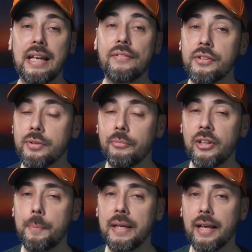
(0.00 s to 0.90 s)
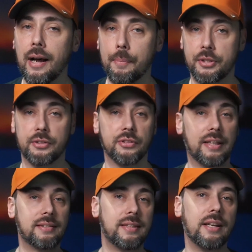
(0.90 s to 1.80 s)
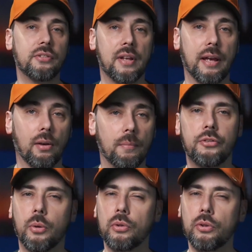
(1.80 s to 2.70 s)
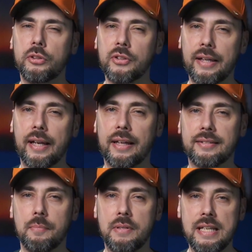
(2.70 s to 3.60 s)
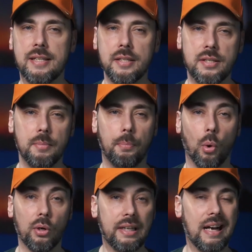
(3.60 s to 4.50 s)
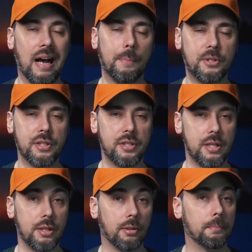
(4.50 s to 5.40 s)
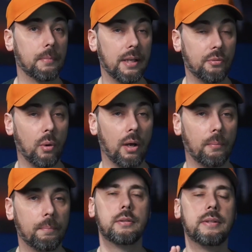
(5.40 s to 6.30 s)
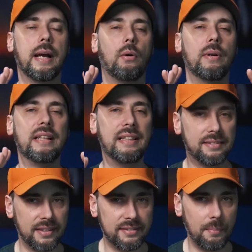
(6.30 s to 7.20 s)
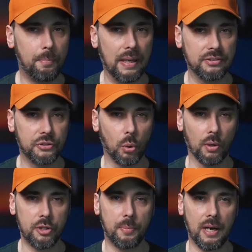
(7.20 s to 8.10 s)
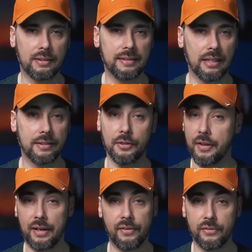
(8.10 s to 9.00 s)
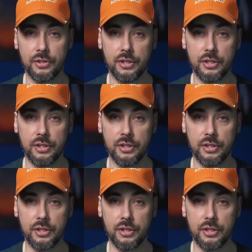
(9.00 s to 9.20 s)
even some V P N options like Tailscale. So it looks like I got some decent supported options here as well. Now, is this the best storage box out there that I've ever